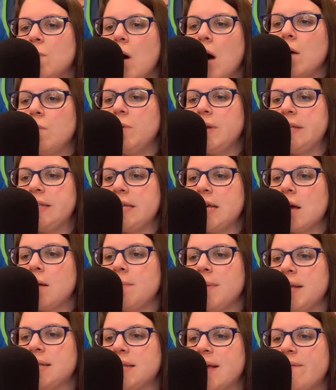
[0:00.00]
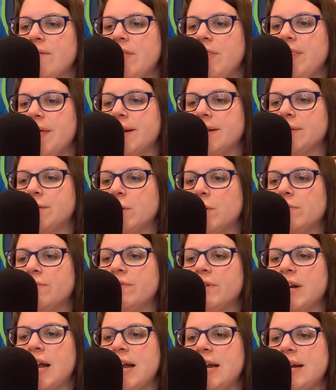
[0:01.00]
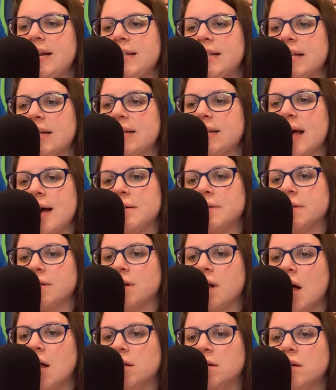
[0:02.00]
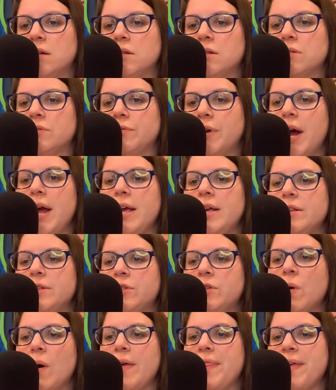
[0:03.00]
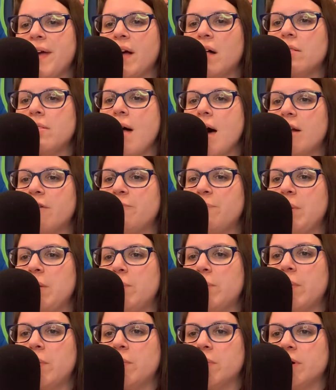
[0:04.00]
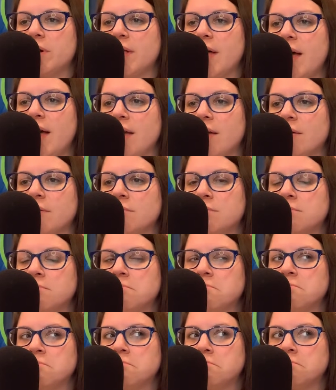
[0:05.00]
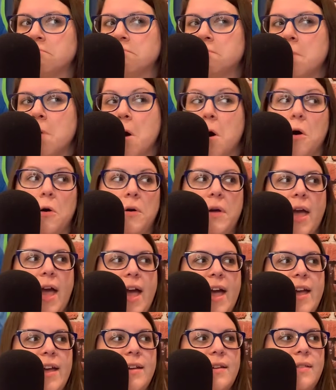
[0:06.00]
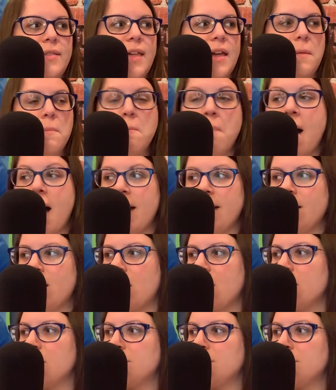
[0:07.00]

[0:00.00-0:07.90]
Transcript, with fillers: we see on May 7th that it sold for $96,000, right? So I think a lot of people were like, okay, like my card